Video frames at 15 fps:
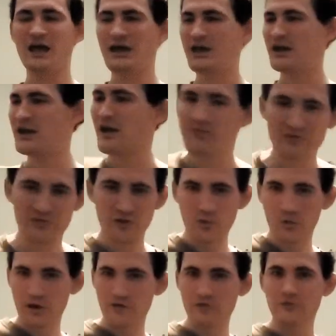And every single
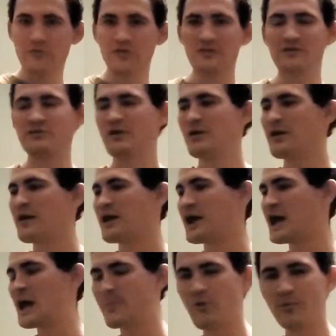one of those visits,
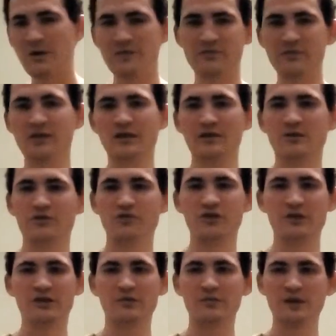Apple basically
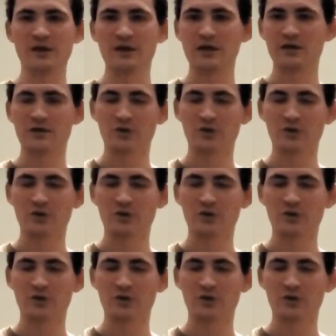treated me